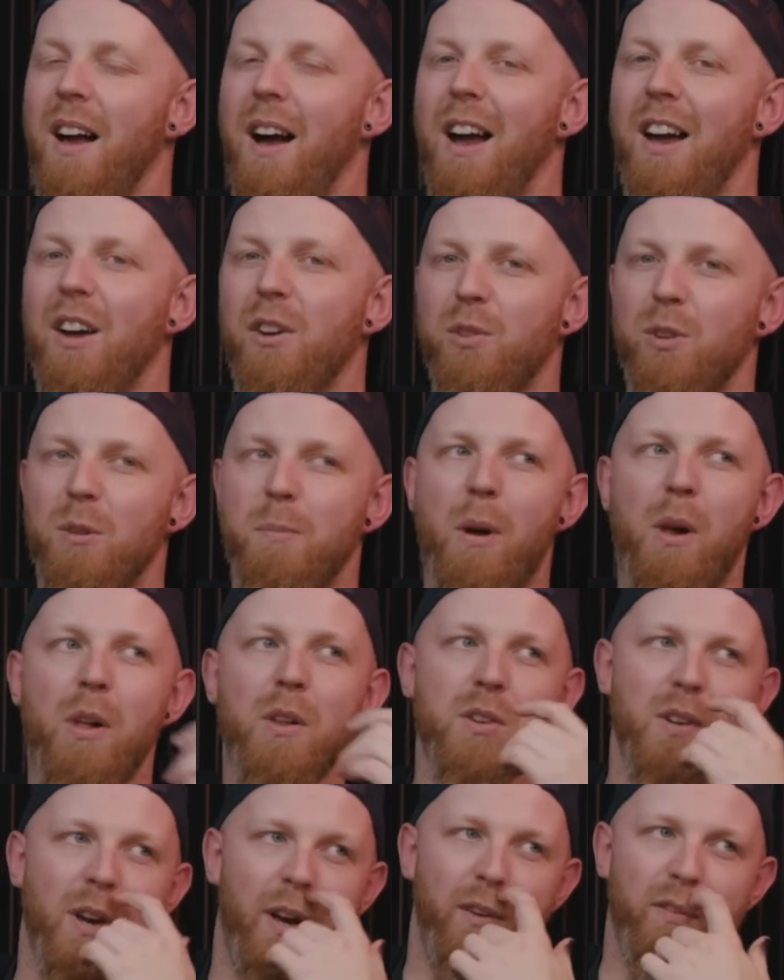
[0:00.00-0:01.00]
I also
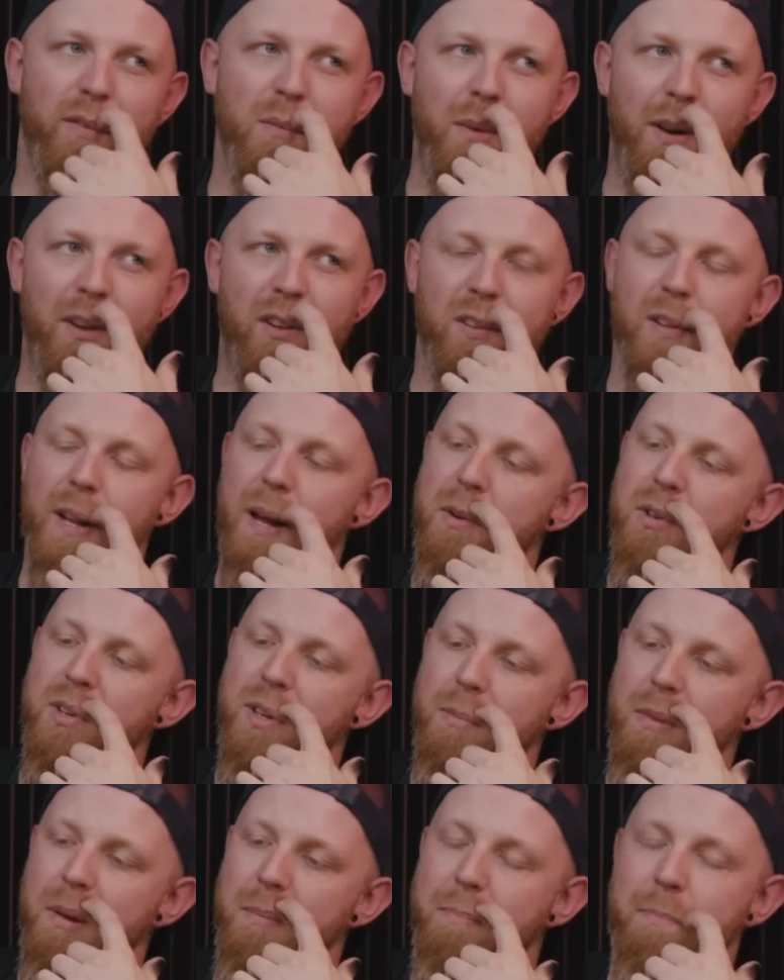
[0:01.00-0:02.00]
apologise for my
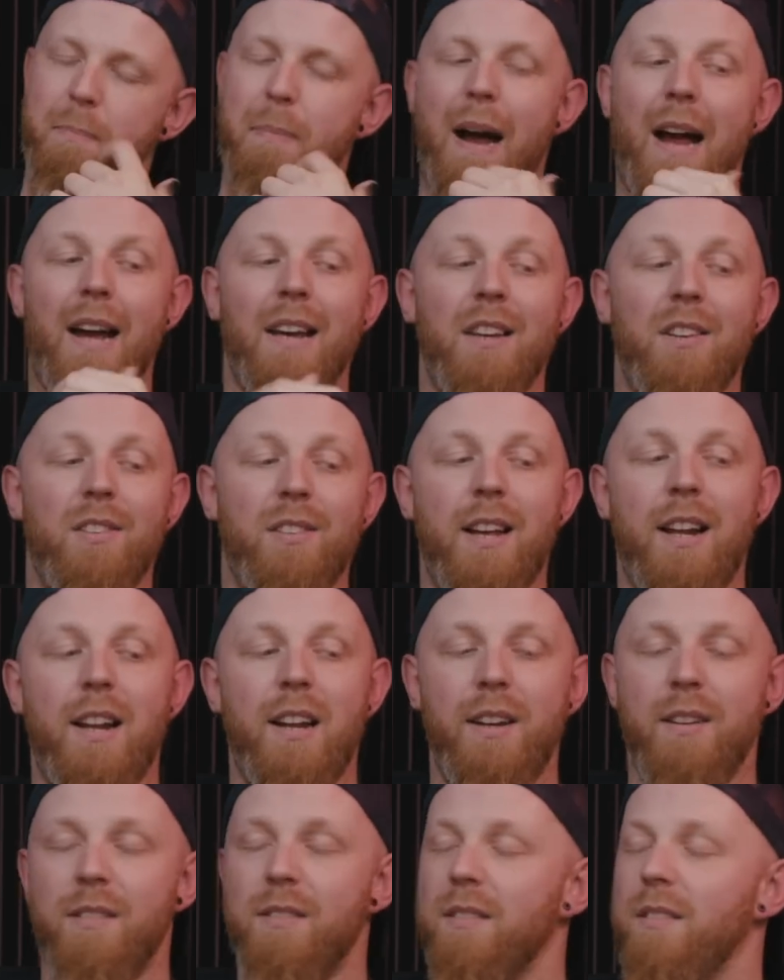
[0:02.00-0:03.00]
slouching. My back is
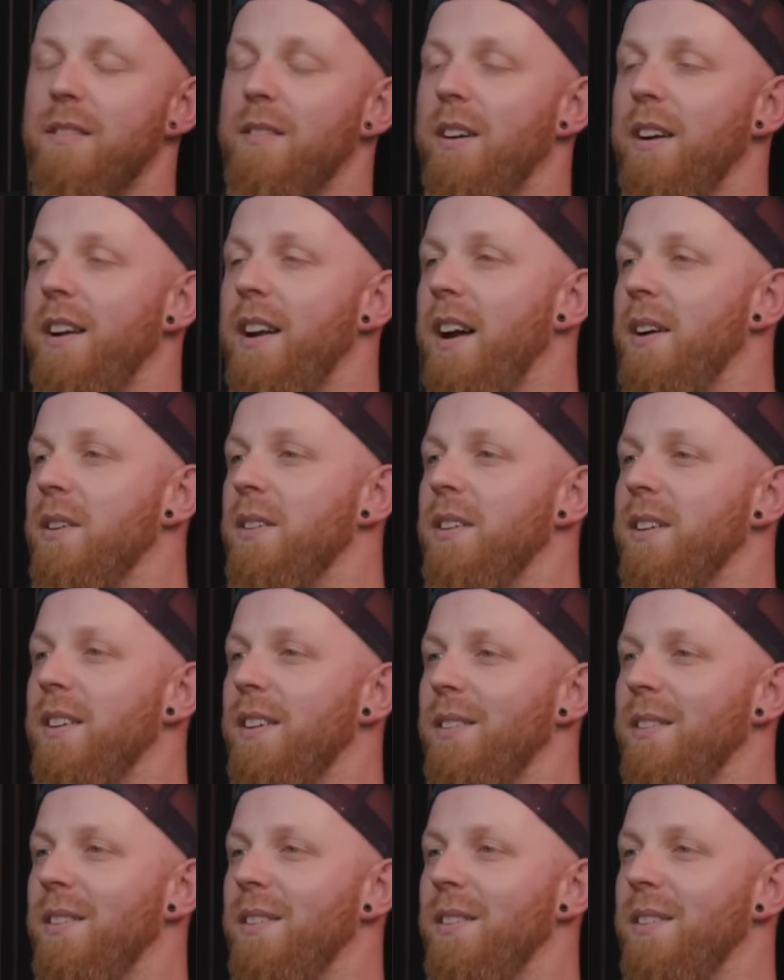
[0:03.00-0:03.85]
killing right now.